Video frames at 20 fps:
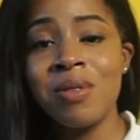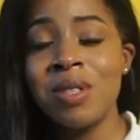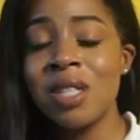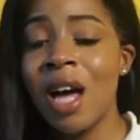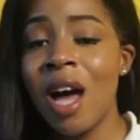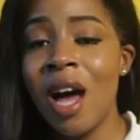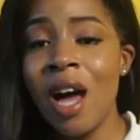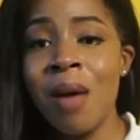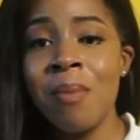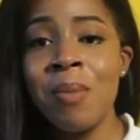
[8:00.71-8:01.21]

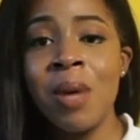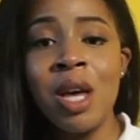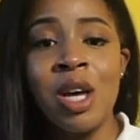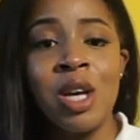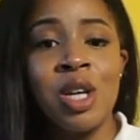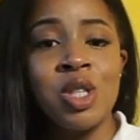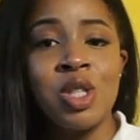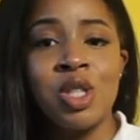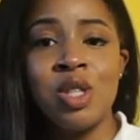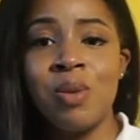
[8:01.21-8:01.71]
time
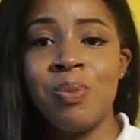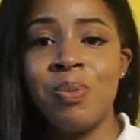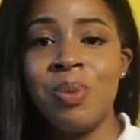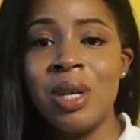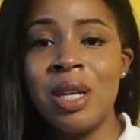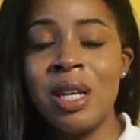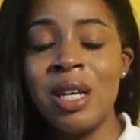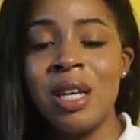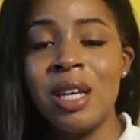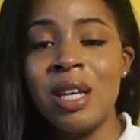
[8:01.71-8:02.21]
to
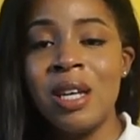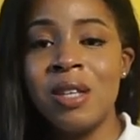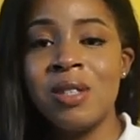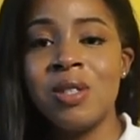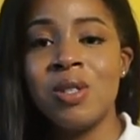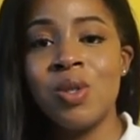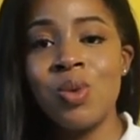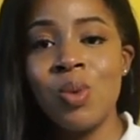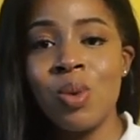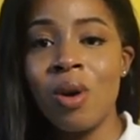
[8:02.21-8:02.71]
be
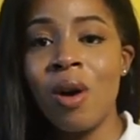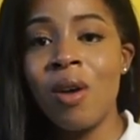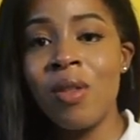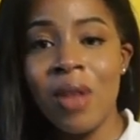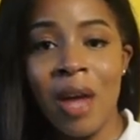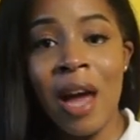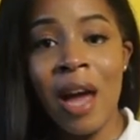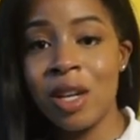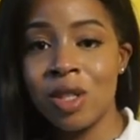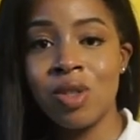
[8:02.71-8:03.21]
doing all
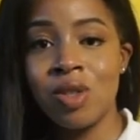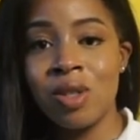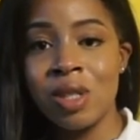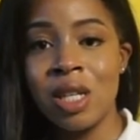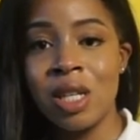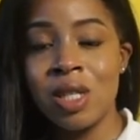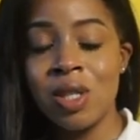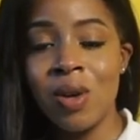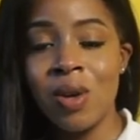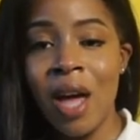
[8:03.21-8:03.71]
the
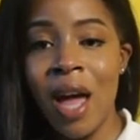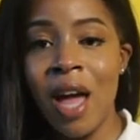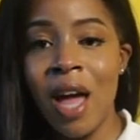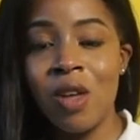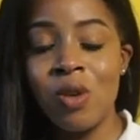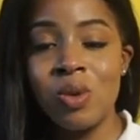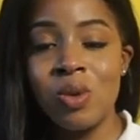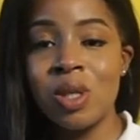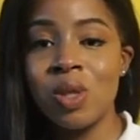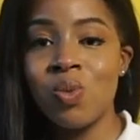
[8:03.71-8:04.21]
extraness, okay?
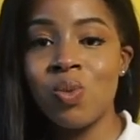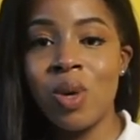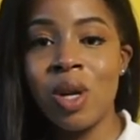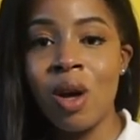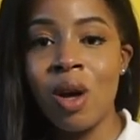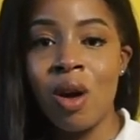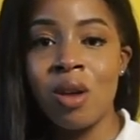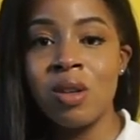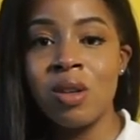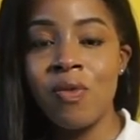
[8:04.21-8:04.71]
You just want
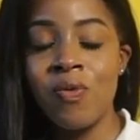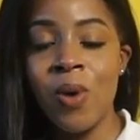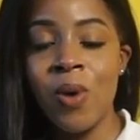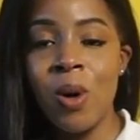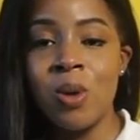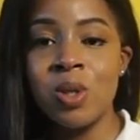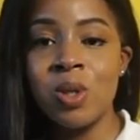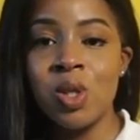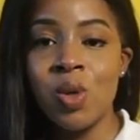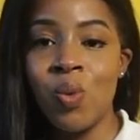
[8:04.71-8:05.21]
it on your
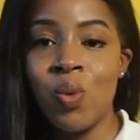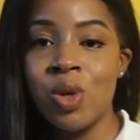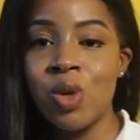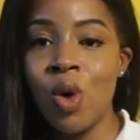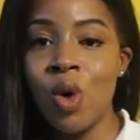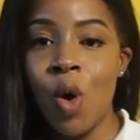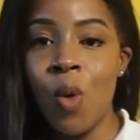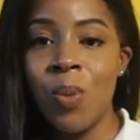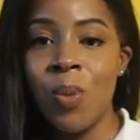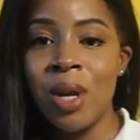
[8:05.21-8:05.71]
phone, so when
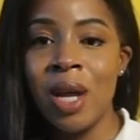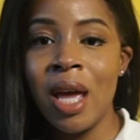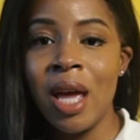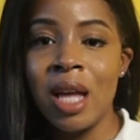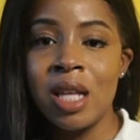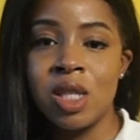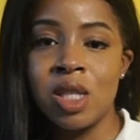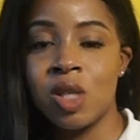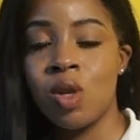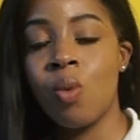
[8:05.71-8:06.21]
you open
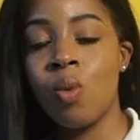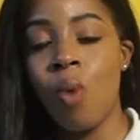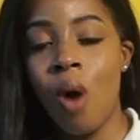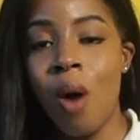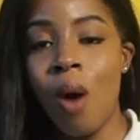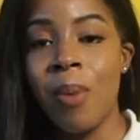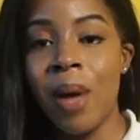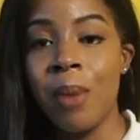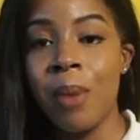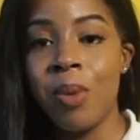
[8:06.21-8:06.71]
it, it's your
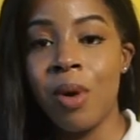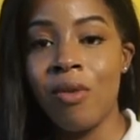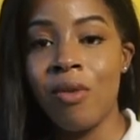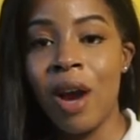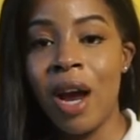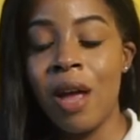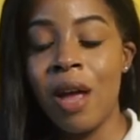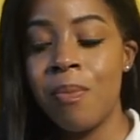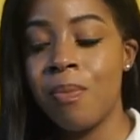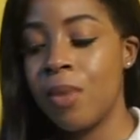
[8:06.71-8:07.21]
wallpaper,
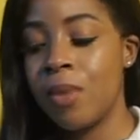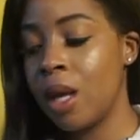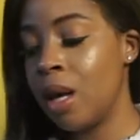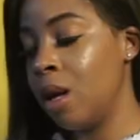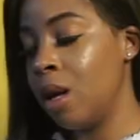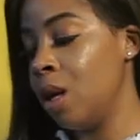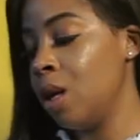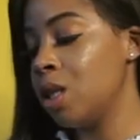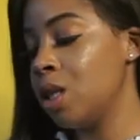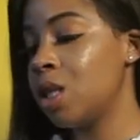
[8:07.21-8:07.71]
right?
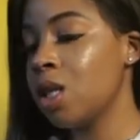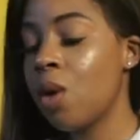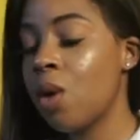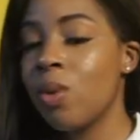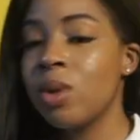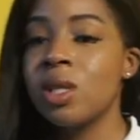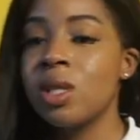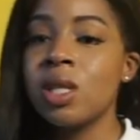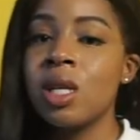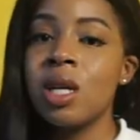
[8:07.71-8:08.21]
So
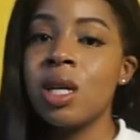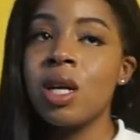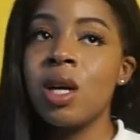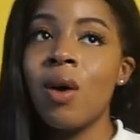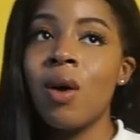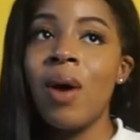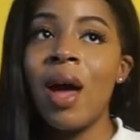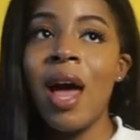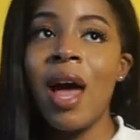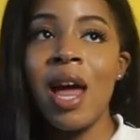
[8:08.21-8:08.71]
we're just going to
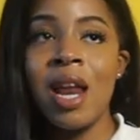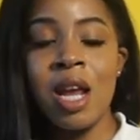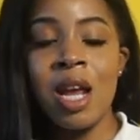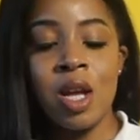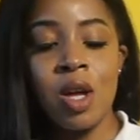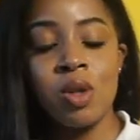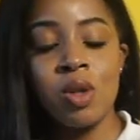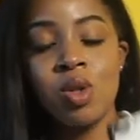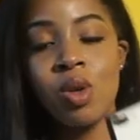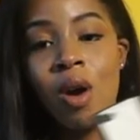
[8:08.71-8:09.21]
go ahead
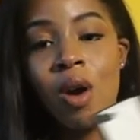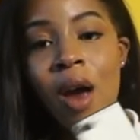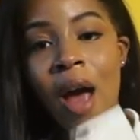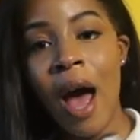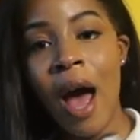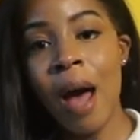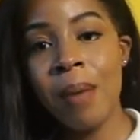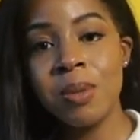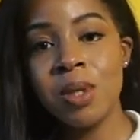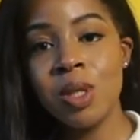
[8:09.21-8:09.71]
and go to our
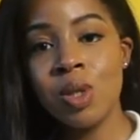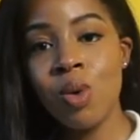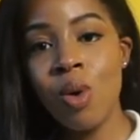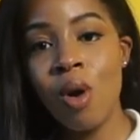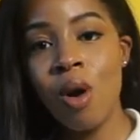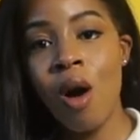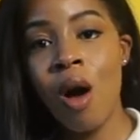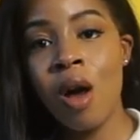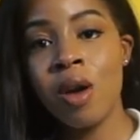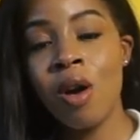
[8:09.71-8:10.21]
app
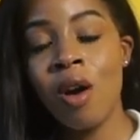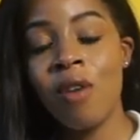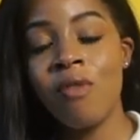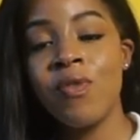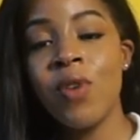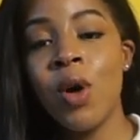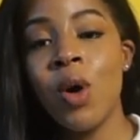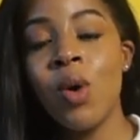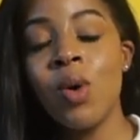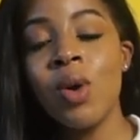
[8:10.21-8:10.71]
store on our
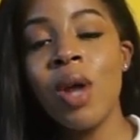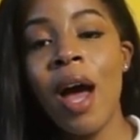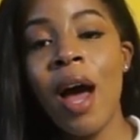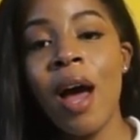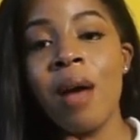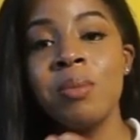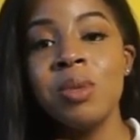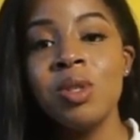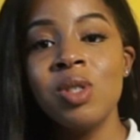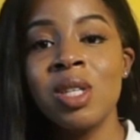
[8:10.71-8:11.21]
phone.
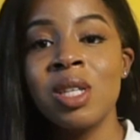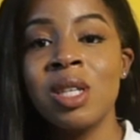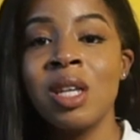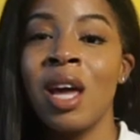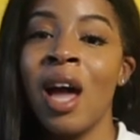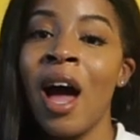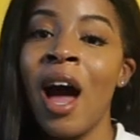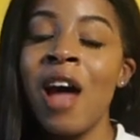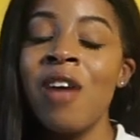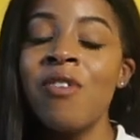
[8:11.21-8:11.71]
I'm using
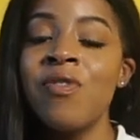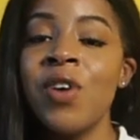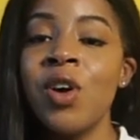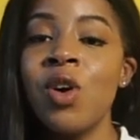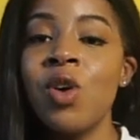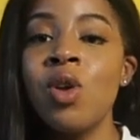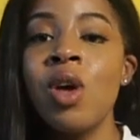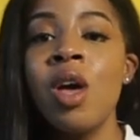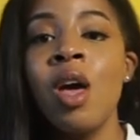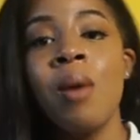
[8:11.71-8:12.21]
the
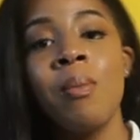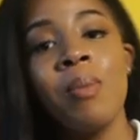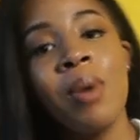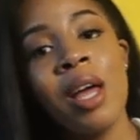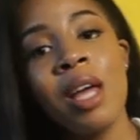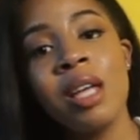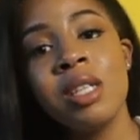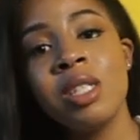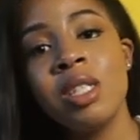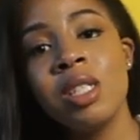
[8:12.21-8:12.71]
iPhone,
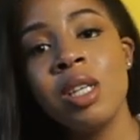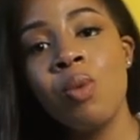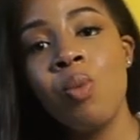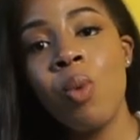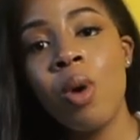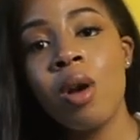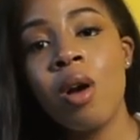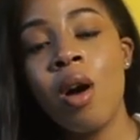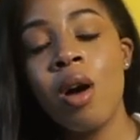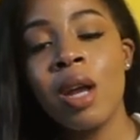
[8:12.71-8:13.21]
but it should
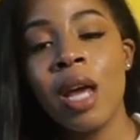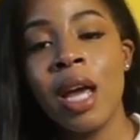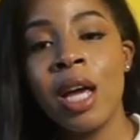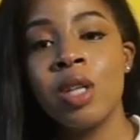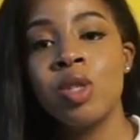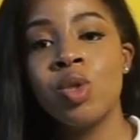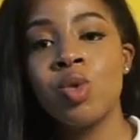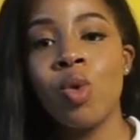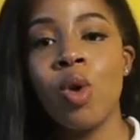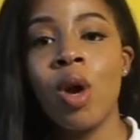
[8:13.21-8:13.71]
work on
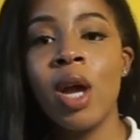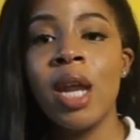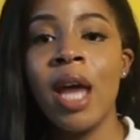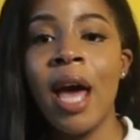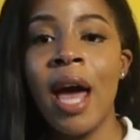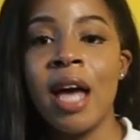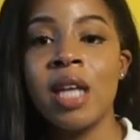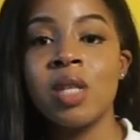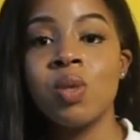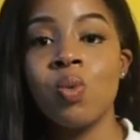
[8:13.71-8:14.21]
Android
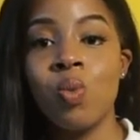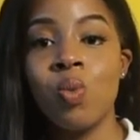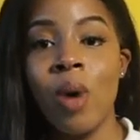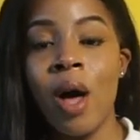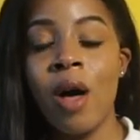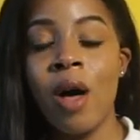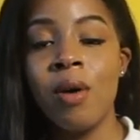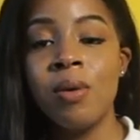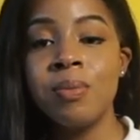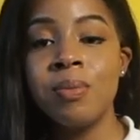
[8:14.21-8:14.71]
as
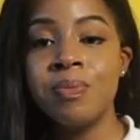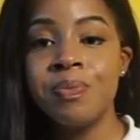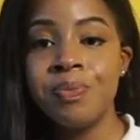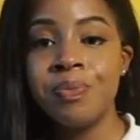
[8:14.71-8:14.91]
well.